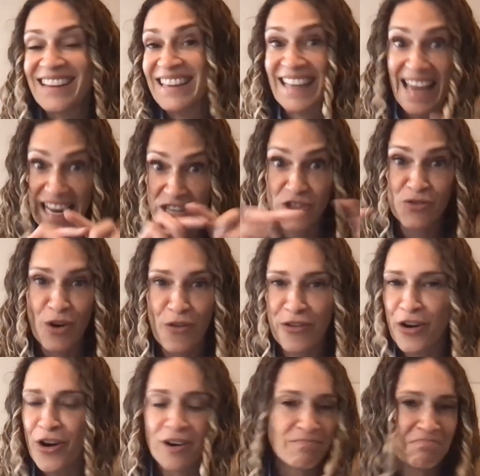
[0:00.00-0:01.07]
Land
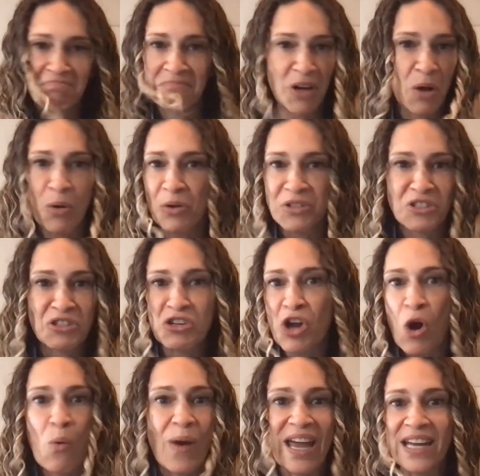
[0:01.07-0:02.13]
Rover, hold
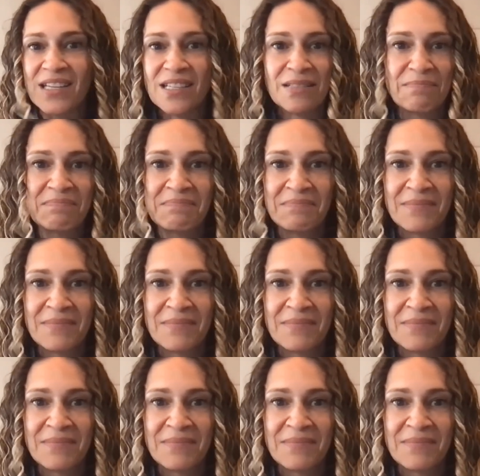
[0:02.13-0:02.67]
no weight.